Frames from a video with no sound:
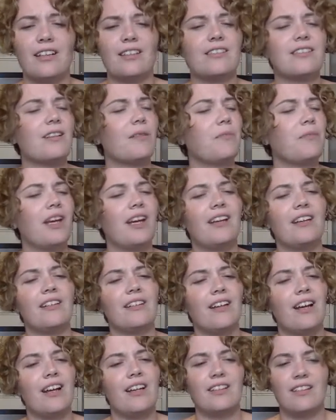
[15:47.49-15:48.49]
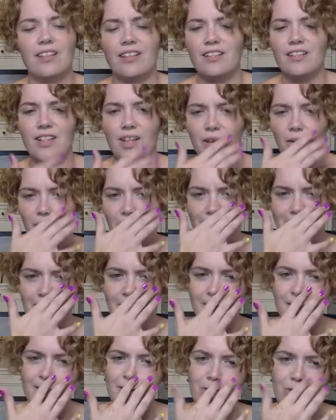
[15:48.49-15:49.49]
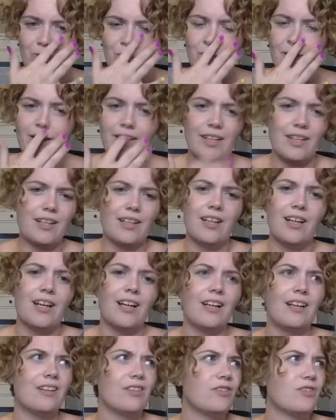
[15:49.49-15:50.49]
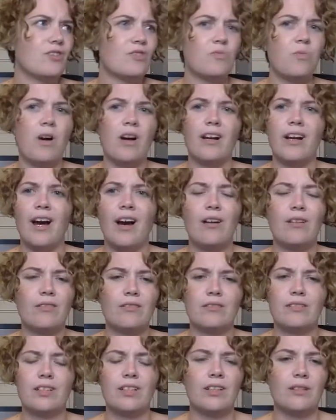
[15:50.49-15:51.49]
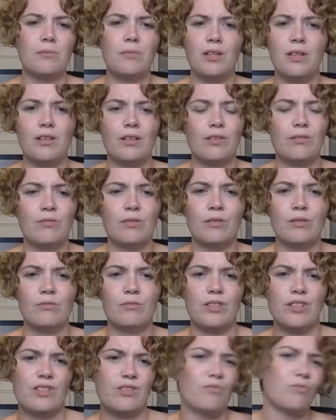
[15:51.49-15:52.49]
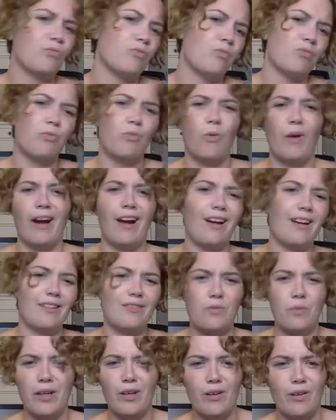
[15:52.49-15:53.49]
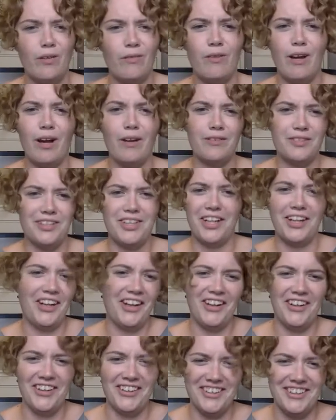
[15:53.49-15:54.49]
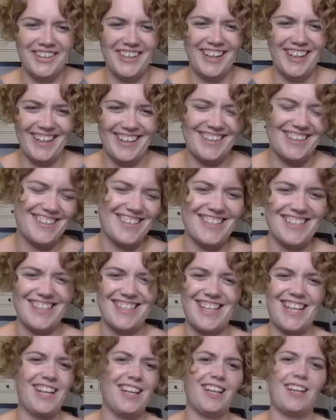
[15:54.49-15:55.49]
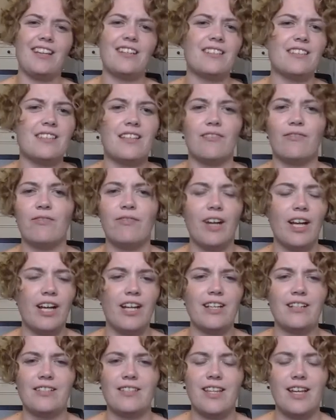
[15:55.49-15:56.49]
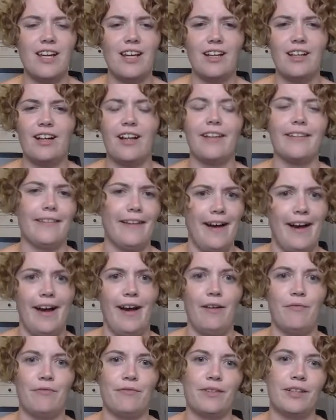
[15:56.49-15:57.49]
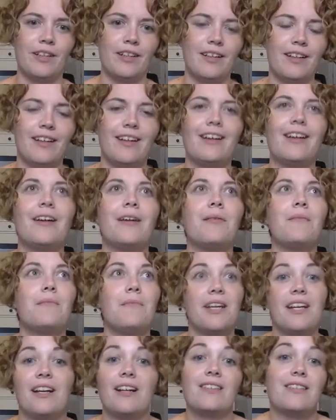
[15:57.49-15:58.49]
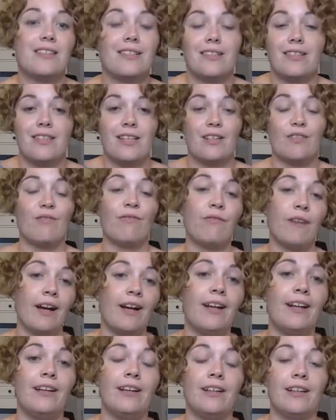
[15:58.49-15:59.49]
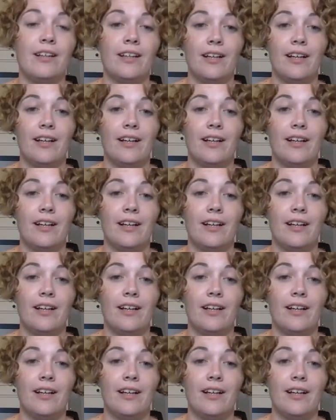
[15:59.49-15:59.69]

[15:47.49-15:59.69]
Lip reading: Someday he'll hate that, I tell this story, that he'll just walk out in the middle of the room and just wag his wiener around, like just think he's the funniest thing alive, because it's this fun